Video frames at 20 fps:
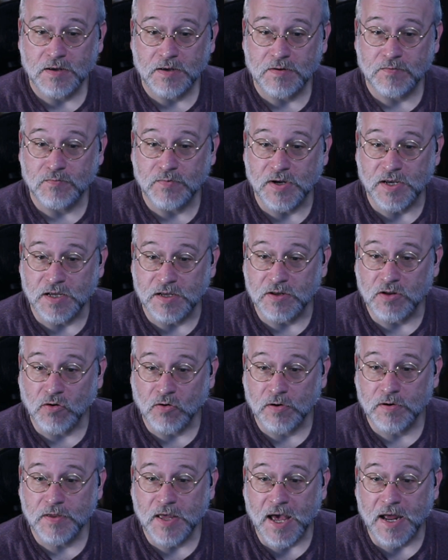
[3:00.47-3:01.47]
we
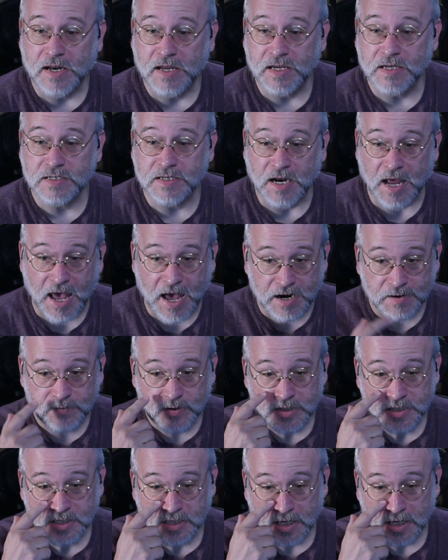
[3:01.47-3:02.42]
learn that he's an Adopest